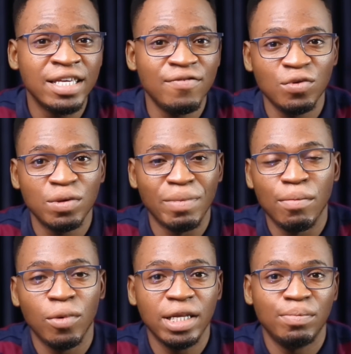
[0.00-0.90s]
give you
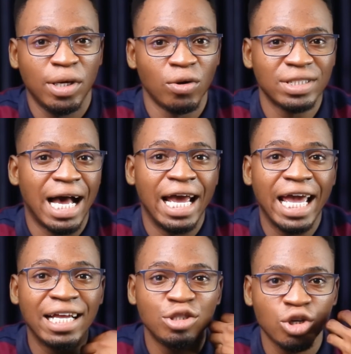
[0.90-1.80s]
my money because I
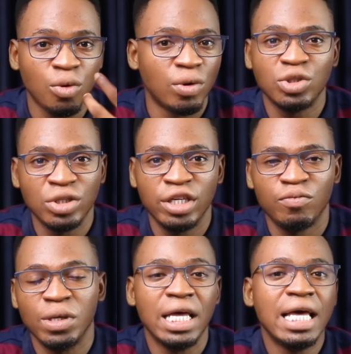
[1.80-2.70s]
enjoy what you
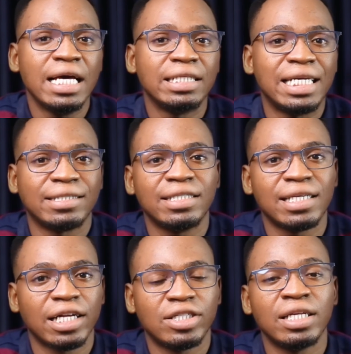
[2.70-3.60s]
give me. That
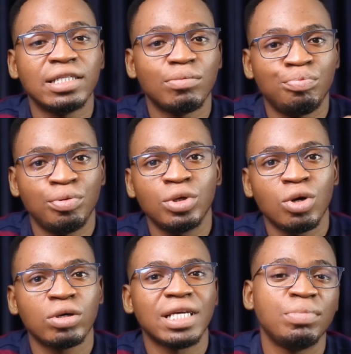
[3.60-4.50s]
is actually the
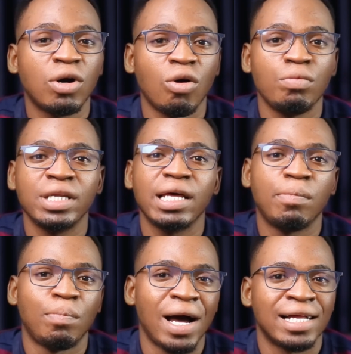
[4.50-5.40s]
product becoming
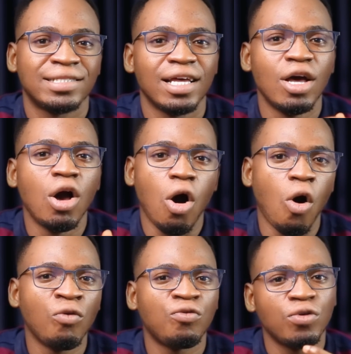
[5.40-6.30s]
a part
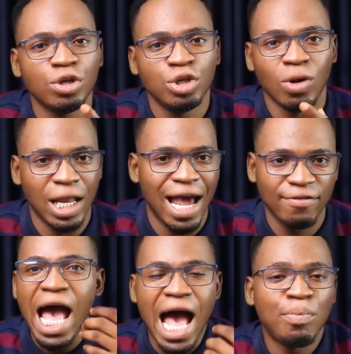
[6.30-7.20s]
of your
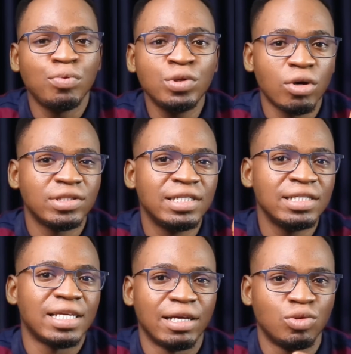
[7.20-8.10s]
life. Apple does
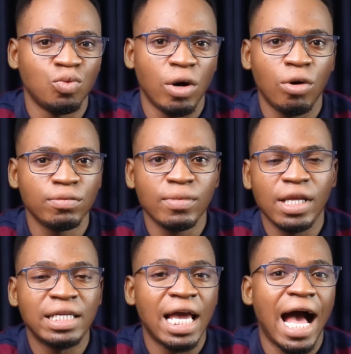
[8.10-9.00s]
this as well.
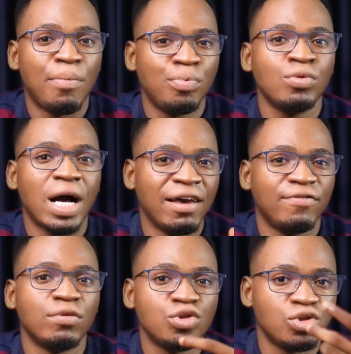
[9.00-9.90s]
The Apple
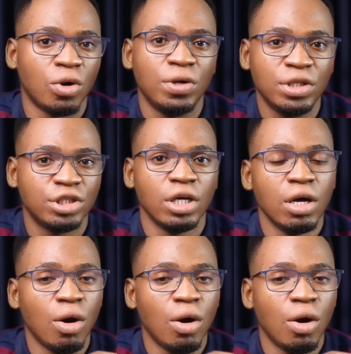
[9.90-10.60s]
iPhone storage.